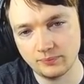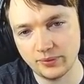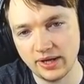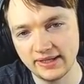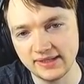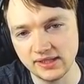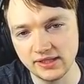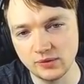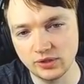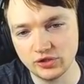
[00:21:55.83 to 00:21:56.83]
But
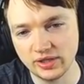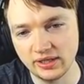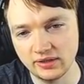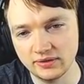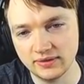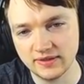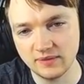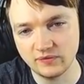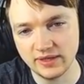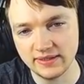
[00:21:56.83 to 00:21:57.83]
ideally, you want to try and
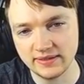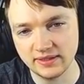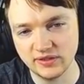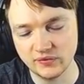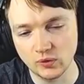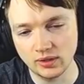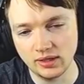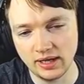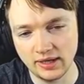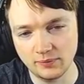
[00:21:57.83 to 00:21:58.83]
skip fights in this
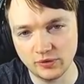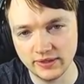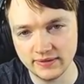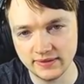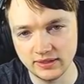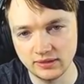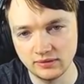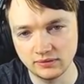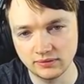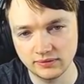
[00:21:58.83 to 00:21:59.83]
floor and upgrade
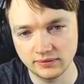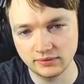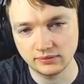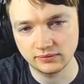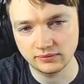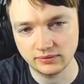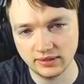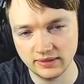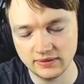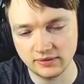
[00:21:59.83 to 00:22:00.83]
still. I
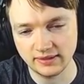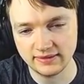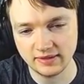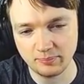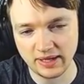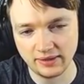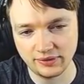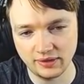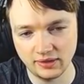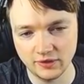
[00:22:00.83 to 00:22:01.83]
can already see a path
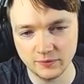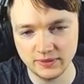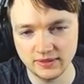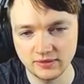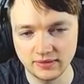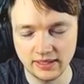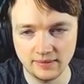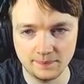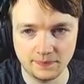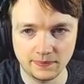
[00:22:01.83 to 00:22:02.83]
that allows me to do that.